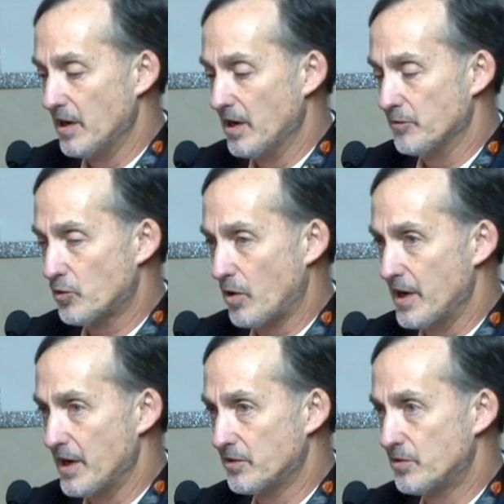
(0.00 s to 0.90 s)
of
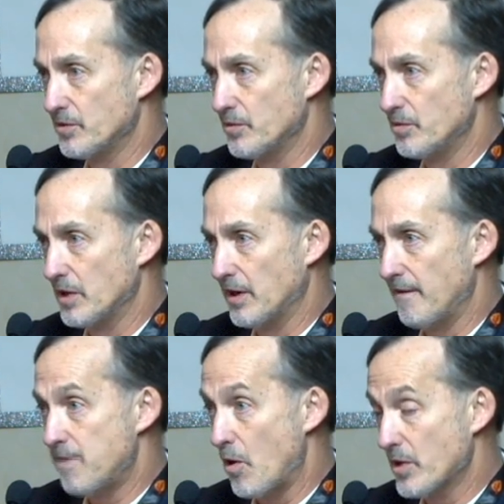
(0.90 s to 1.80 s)
trying to
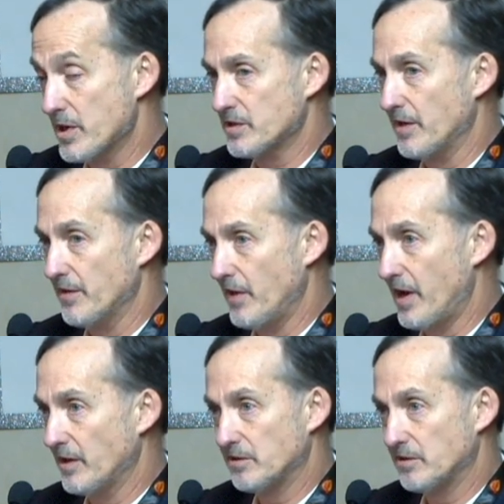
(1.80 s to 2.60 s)
focus on that.